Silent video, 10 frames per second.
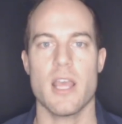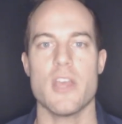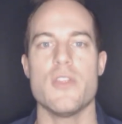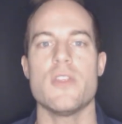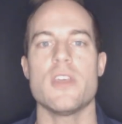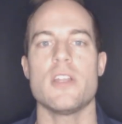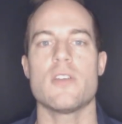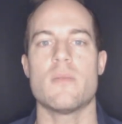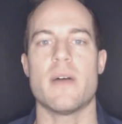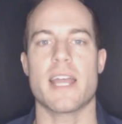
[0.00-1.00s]
And then
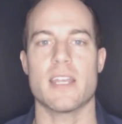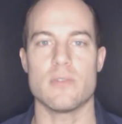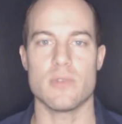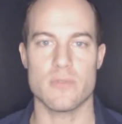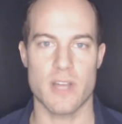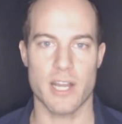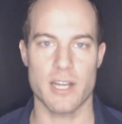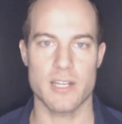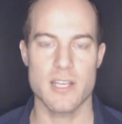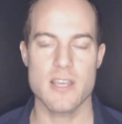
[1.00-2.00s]
go back and refine
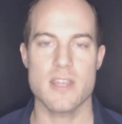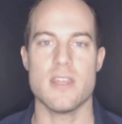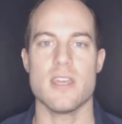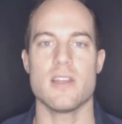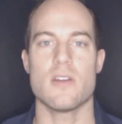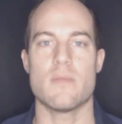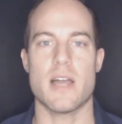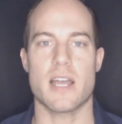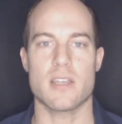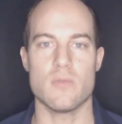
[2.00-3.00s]
it. Then go
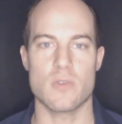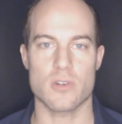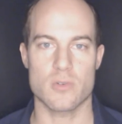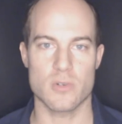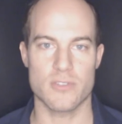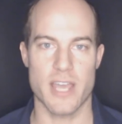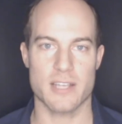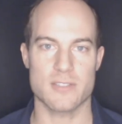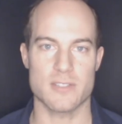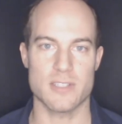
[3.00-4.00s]
back and work towards
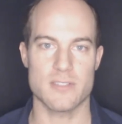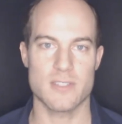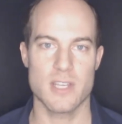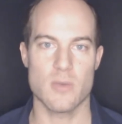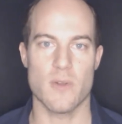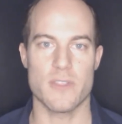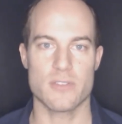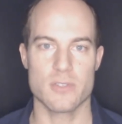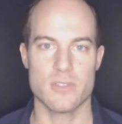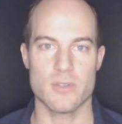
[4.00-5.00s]
excellence. What
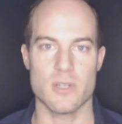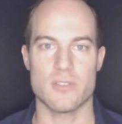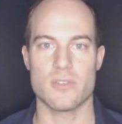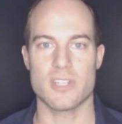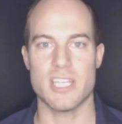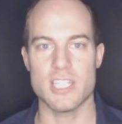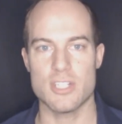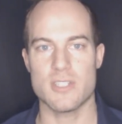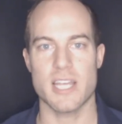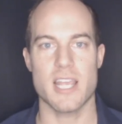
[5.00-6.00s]
this will do is it'll
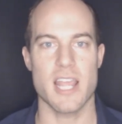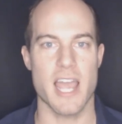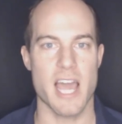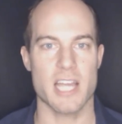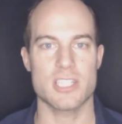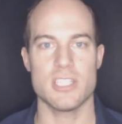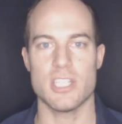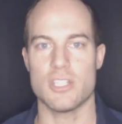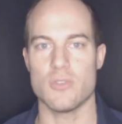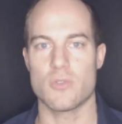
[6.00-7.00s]
get you taking action,
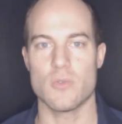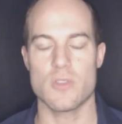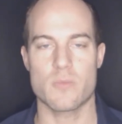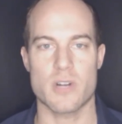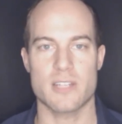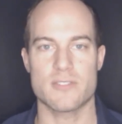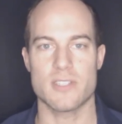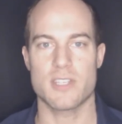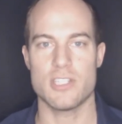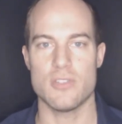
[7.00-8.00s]
get you through the
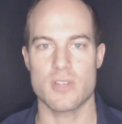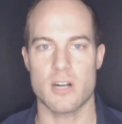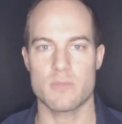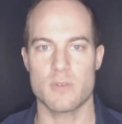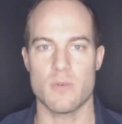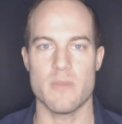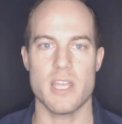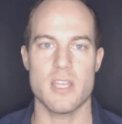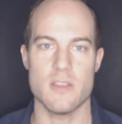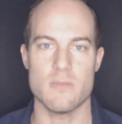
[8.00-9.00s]
process, get you comfortable
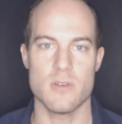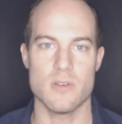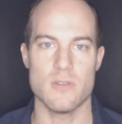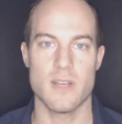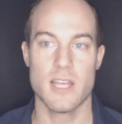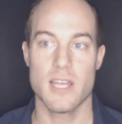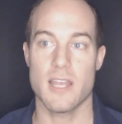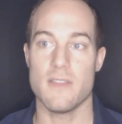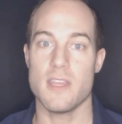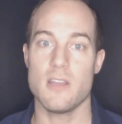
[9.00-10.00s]
making the move.
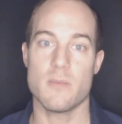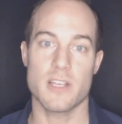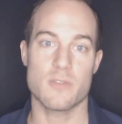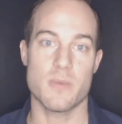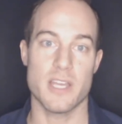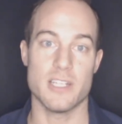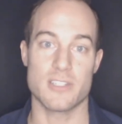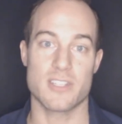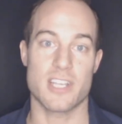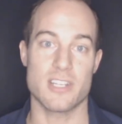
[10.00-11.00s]
And then you might spend,
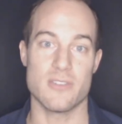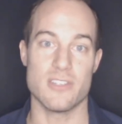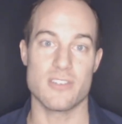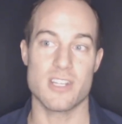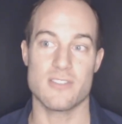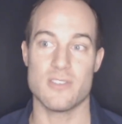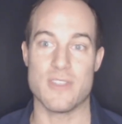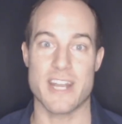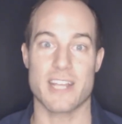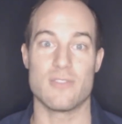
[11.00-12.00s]
just like I do in jiu-jitsu,
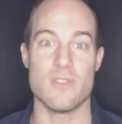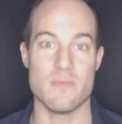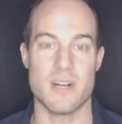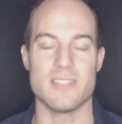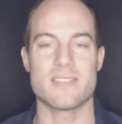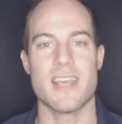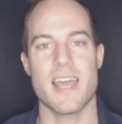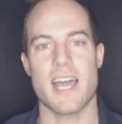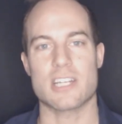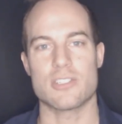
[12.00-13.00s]
the next few months
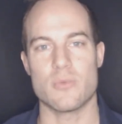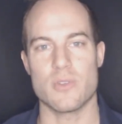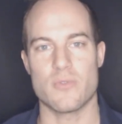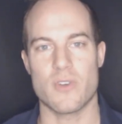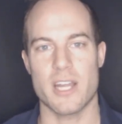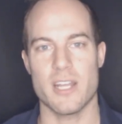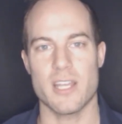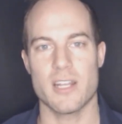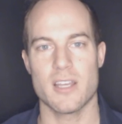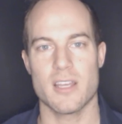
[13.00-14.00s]
actually refining
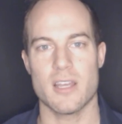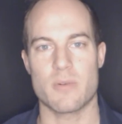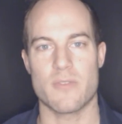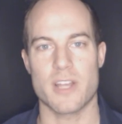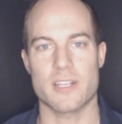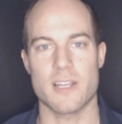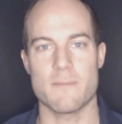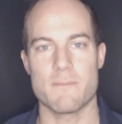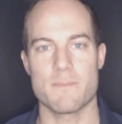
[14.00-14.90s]
it and perfecting it.